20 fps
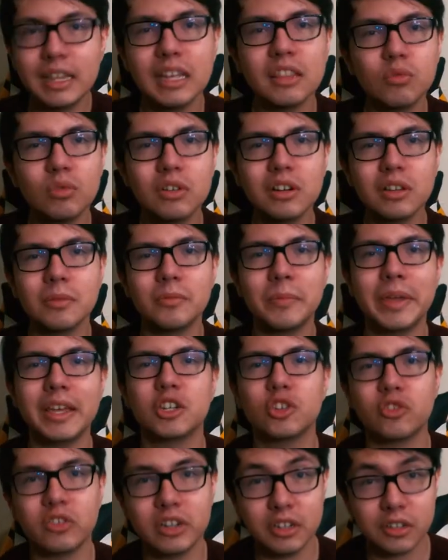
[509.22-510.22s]
And that's one of the
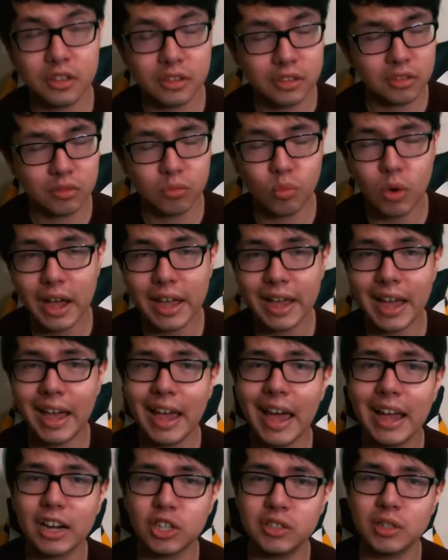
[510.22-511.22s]
major reasons why
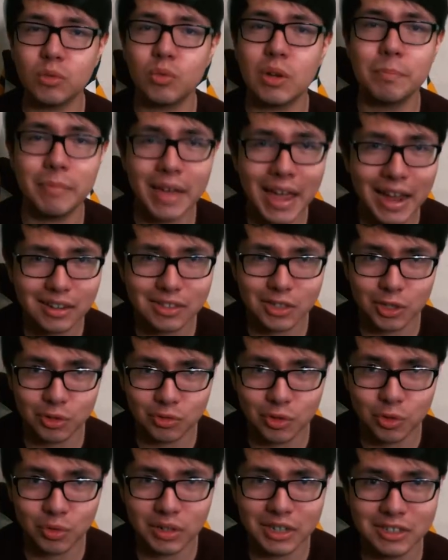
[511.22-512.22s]
I actually went back
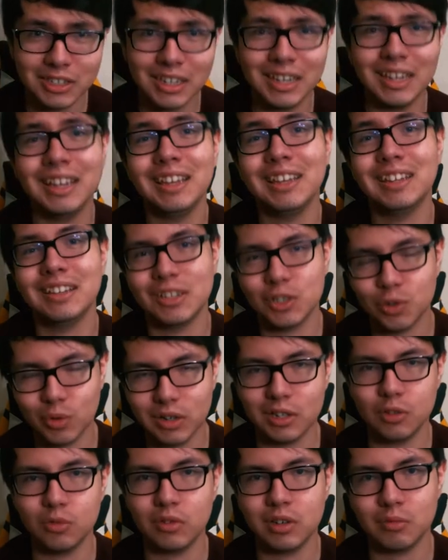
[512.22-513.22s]
to Twitch in
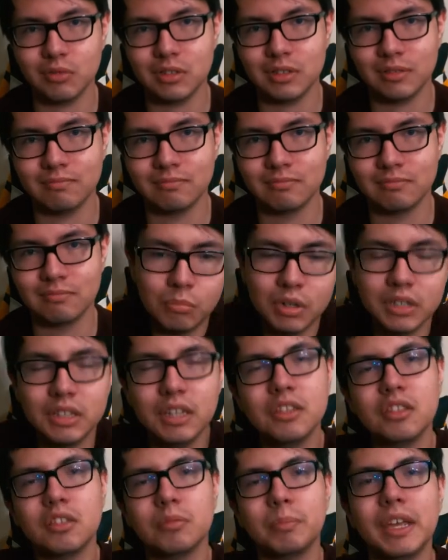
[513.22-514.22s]
2021.
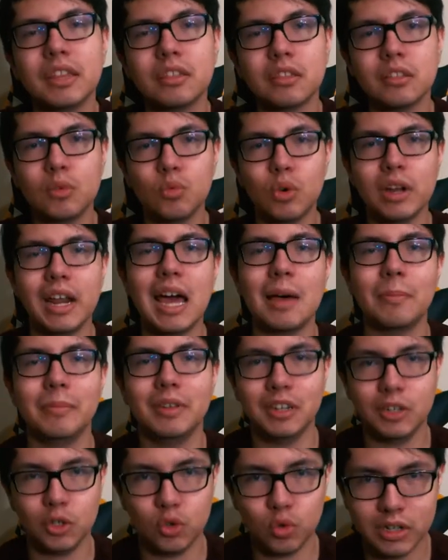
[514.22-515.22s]
But this is basically what
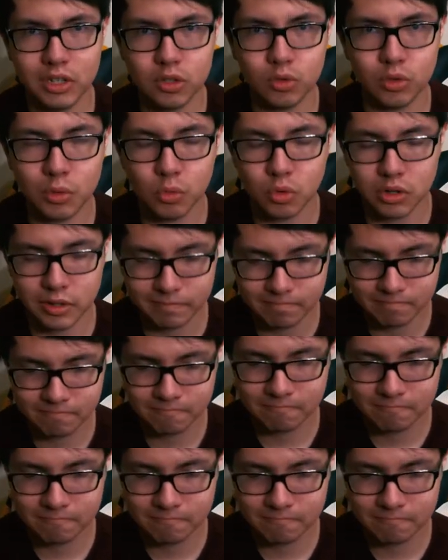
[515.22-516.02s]
happened in 2021.